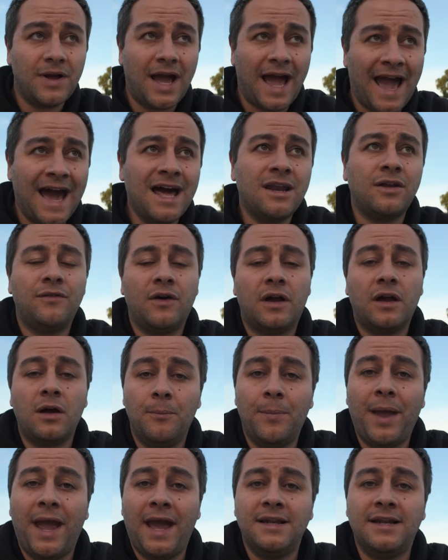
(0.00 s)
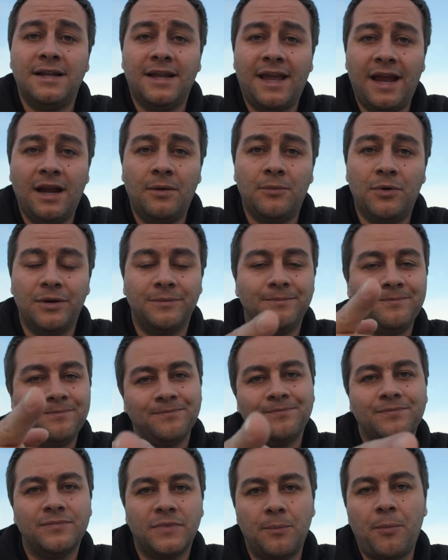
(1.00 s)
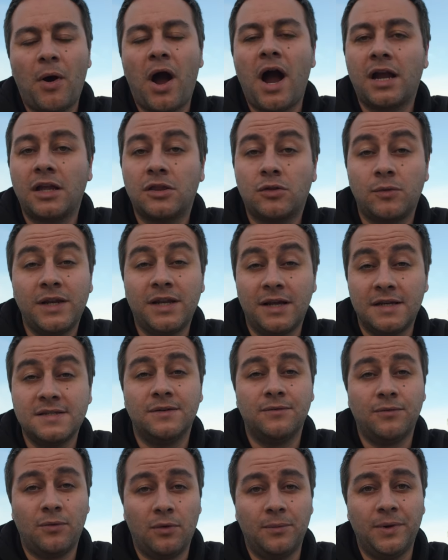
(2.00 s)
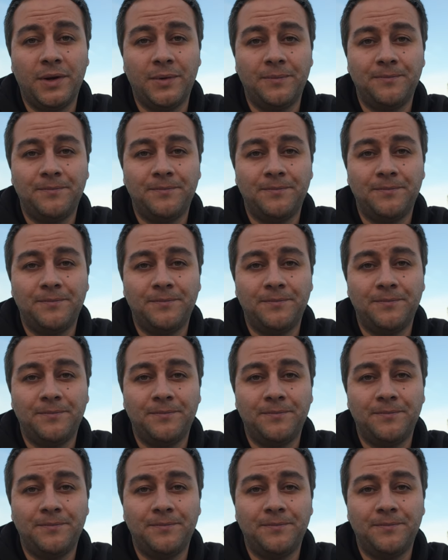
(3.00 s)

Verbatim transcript: out of a companion camera, the Pocket 3 does it for me.